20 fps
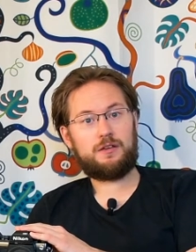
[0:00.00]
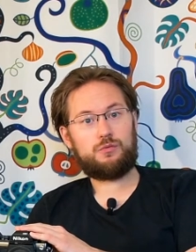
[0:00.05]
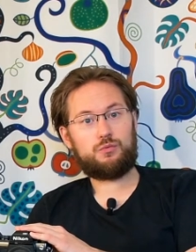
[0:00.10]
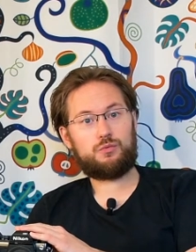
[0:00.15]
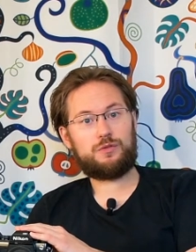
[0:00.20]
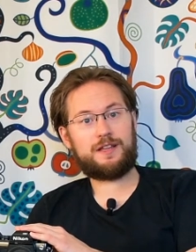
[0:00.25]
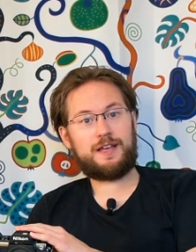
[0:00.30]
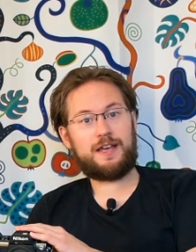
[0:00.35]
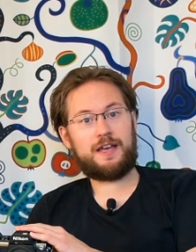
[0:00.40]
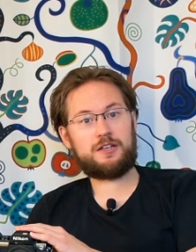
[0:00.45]

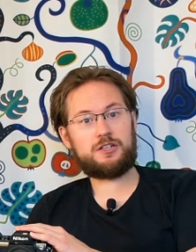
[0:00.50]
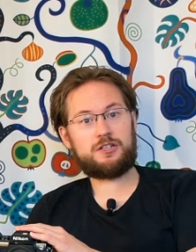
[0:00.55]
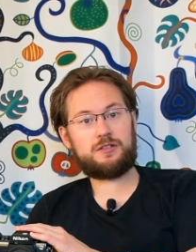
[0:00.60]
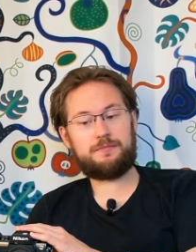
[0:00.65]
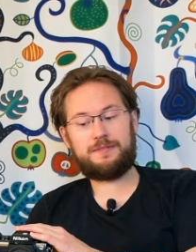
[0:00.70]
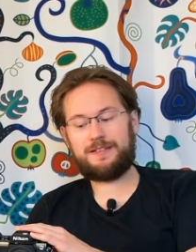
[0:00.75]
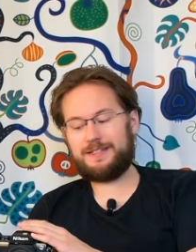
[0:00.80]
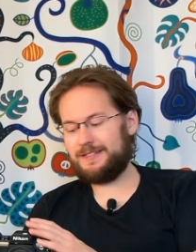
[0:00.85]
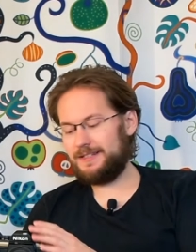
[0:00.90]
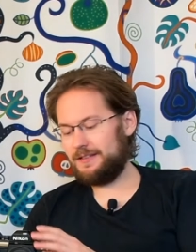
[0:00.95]
will
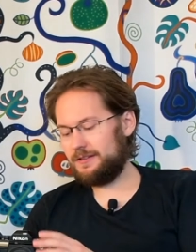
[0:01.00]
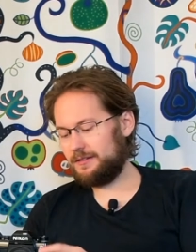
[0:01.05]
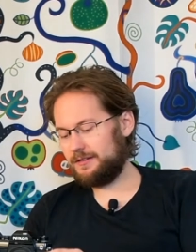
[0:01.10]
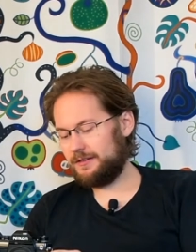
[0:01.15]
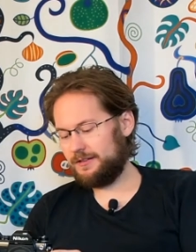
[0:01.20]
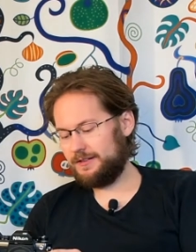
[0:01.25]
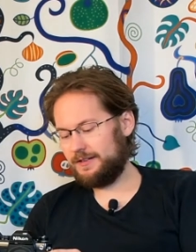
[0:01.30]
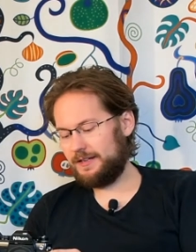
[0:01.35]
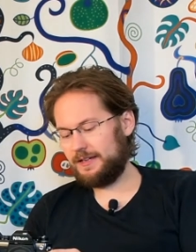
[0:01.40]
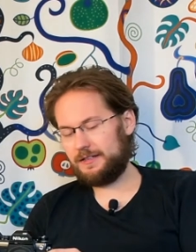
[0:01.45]
actually be
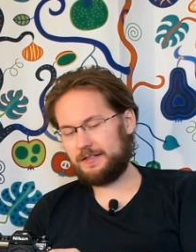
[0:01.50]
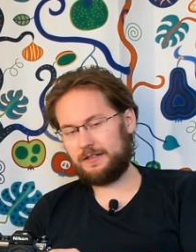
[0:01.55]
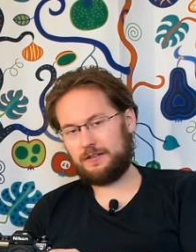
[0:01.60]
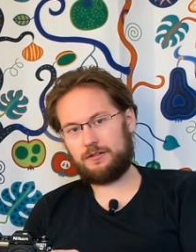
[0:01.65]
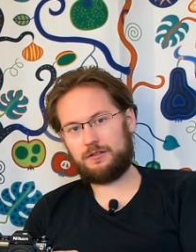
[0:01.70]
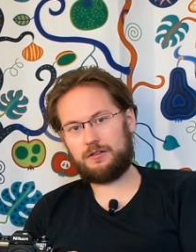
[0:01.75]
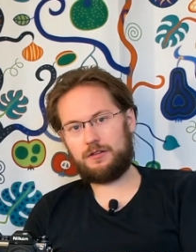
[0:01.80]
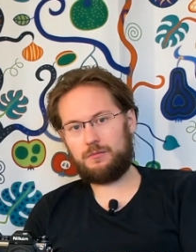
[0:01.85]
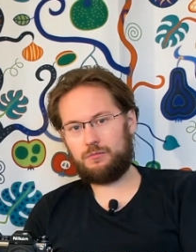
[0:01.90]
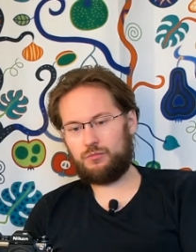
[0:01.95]
disconnected
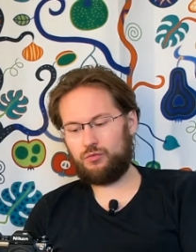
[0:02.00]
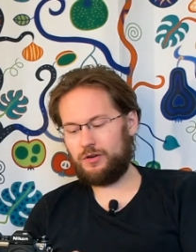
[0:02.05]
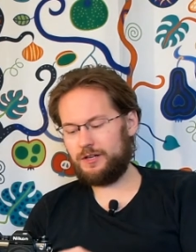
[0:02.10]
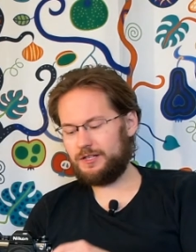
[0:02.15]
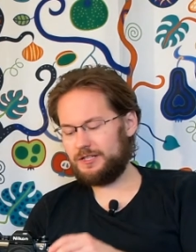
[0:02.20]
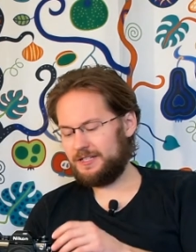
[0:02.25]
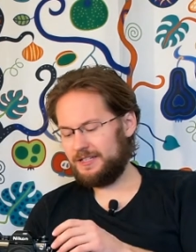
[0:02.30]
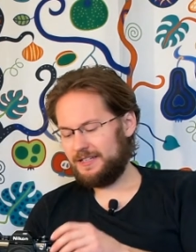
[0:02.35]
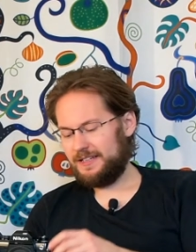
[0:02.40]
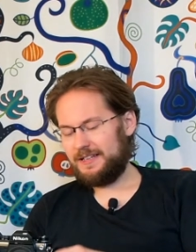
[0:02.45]

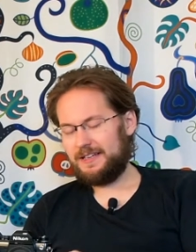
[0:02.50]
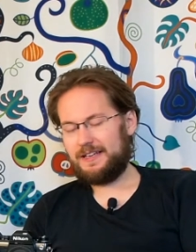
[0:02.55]
somewhat,